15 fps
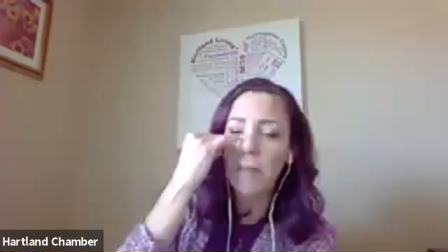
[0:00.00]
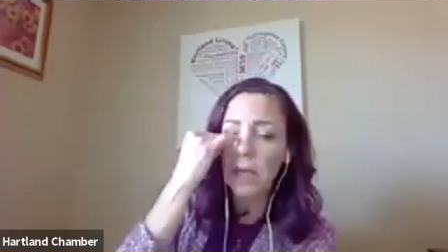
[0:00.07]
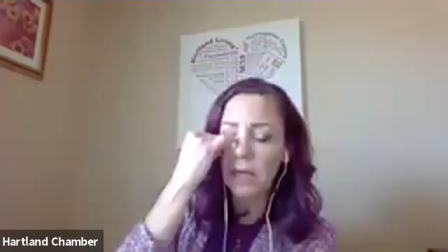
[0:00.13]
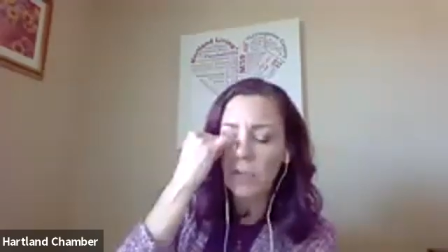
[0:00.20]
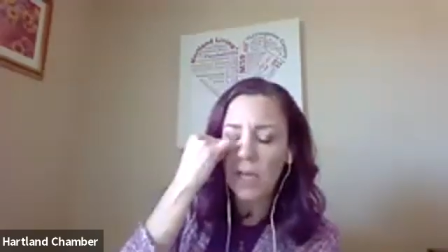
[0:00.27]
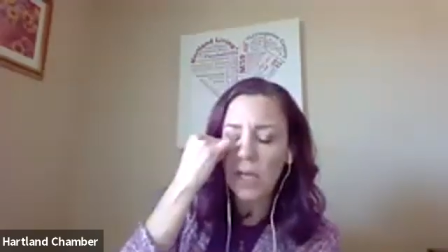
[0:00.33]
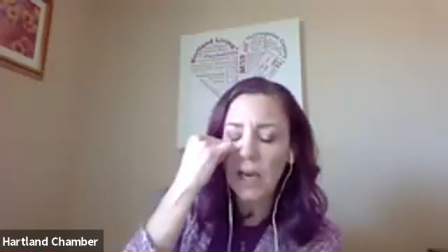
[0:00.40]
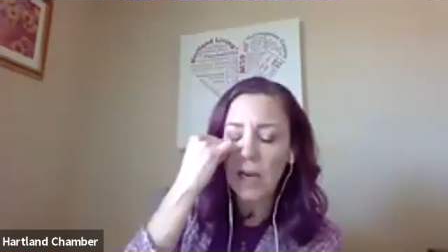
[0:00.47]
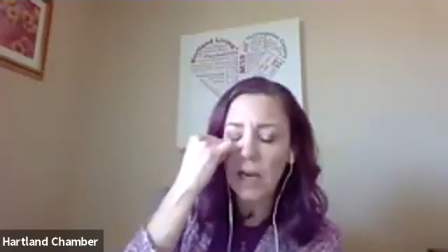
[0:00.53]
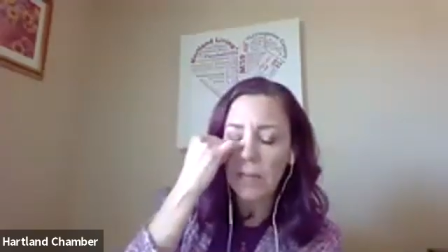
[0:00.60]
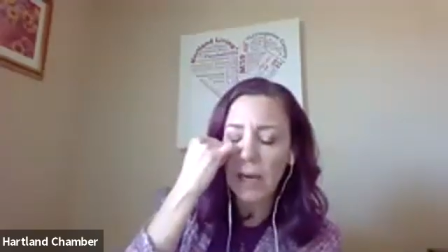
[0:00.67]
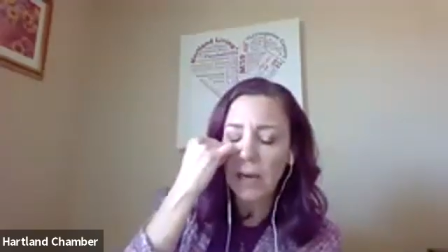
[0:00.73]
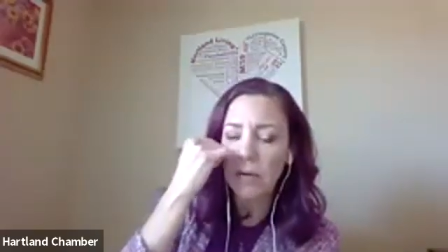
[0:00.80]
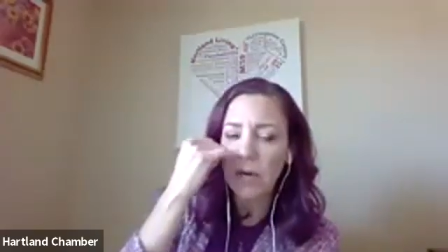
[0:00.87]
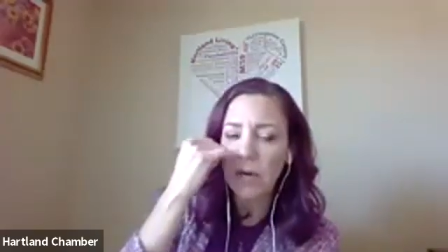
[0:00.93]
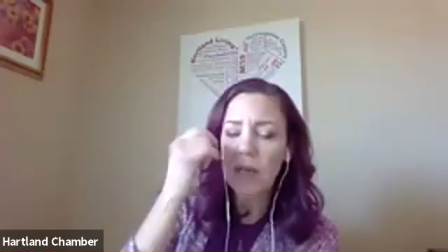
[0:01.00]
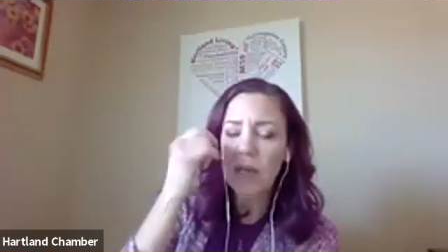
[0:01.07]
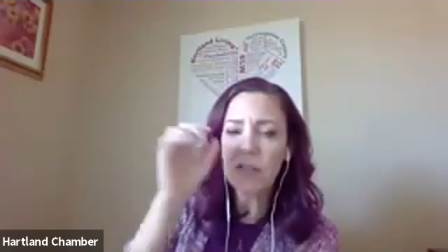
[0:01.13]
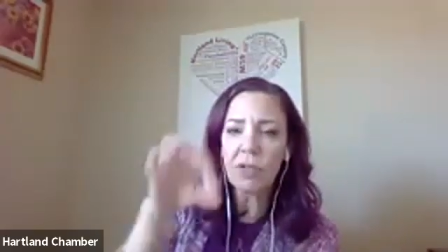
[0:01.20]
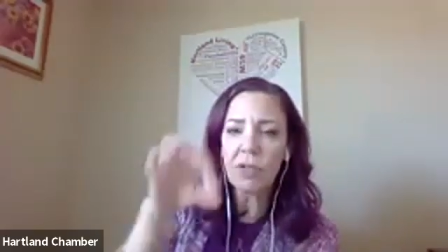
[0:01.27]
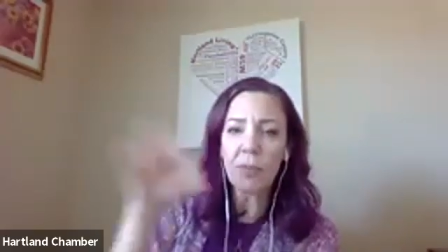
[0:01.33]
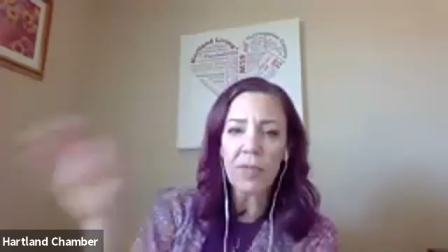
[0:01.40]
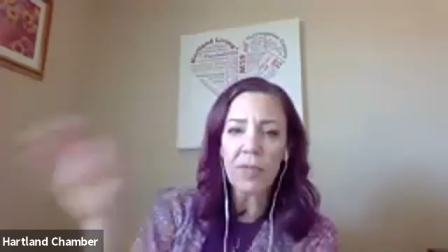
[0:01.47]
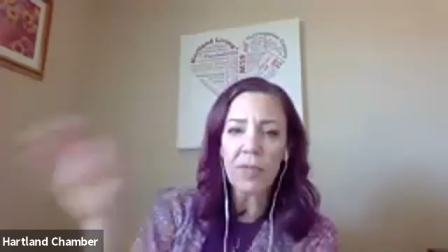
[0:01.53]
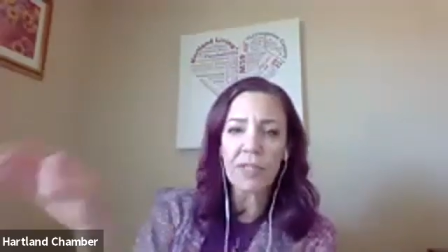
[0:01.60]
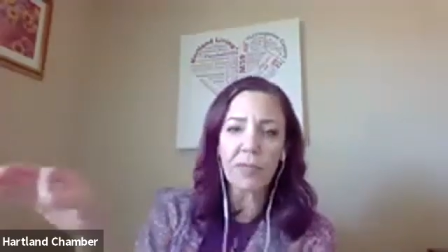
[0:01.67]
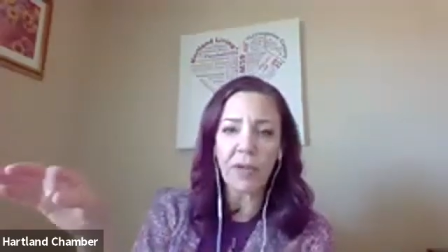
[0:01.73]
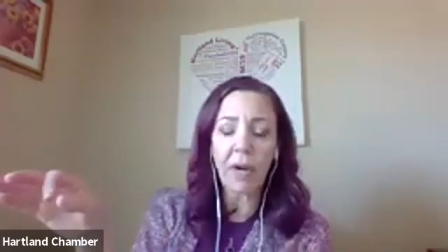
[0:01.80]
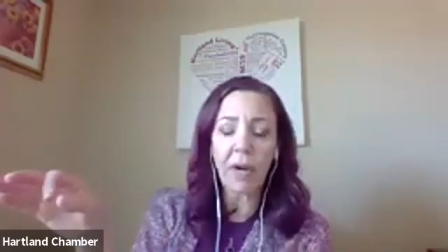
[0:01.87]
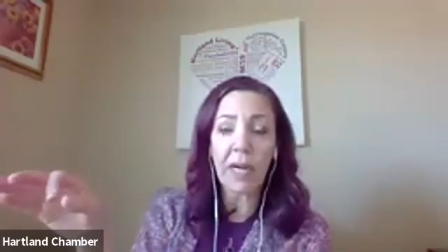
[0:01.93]
about Zoom is free right
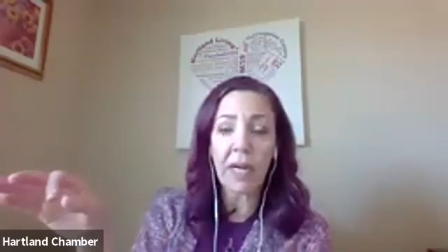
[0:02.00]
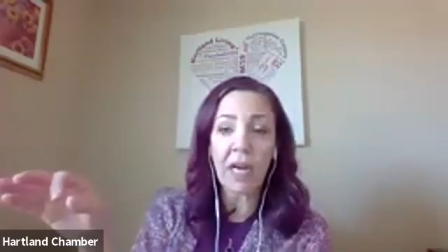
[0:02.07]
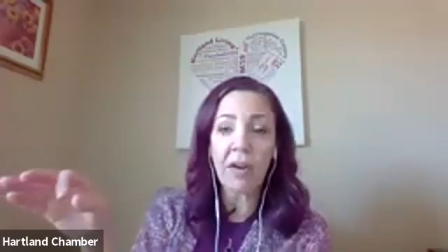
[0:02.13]
now.